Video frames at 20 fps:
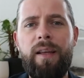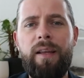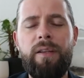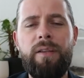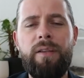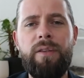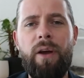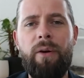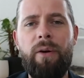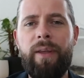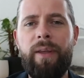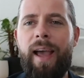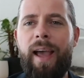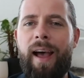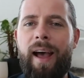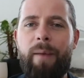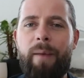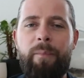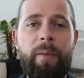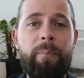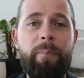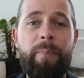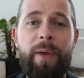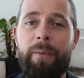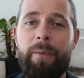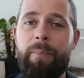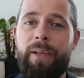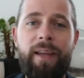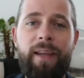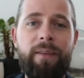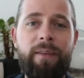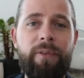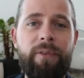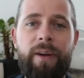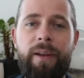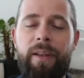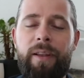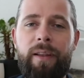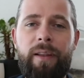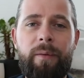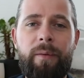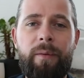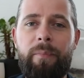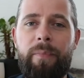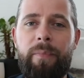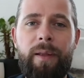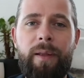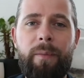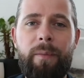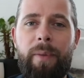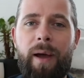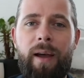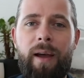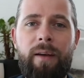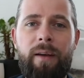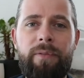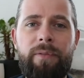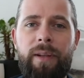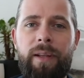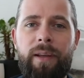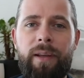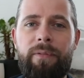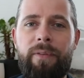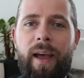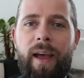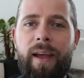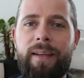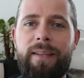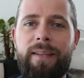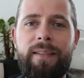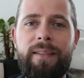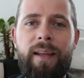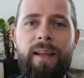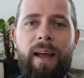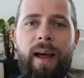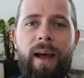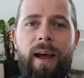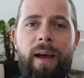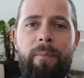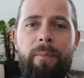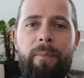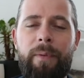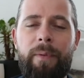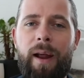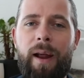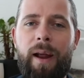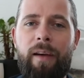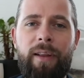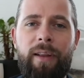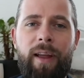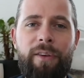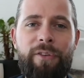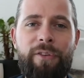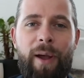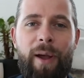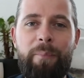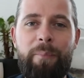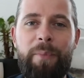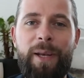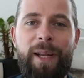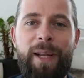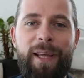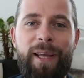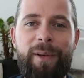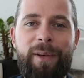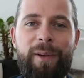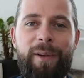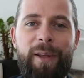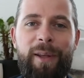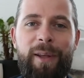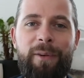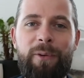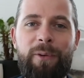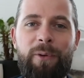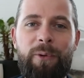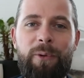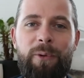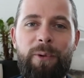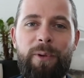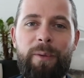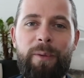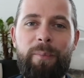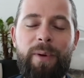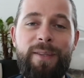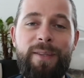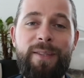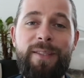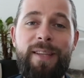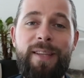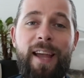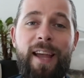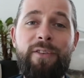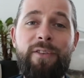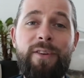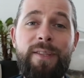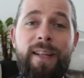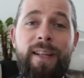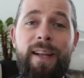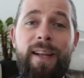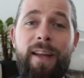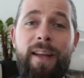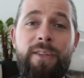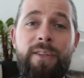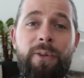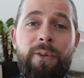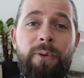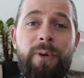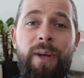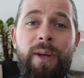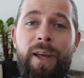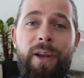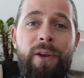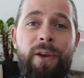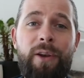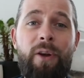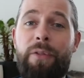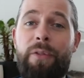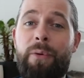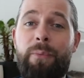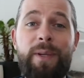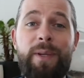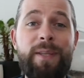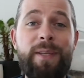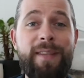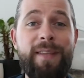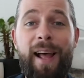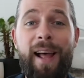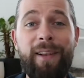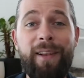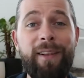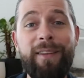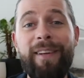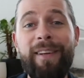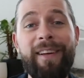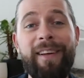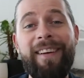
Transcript: So Yeah, I'm a big believer in the biophilic effect. You know, I champion it in all the presentations that I do. Not that we sell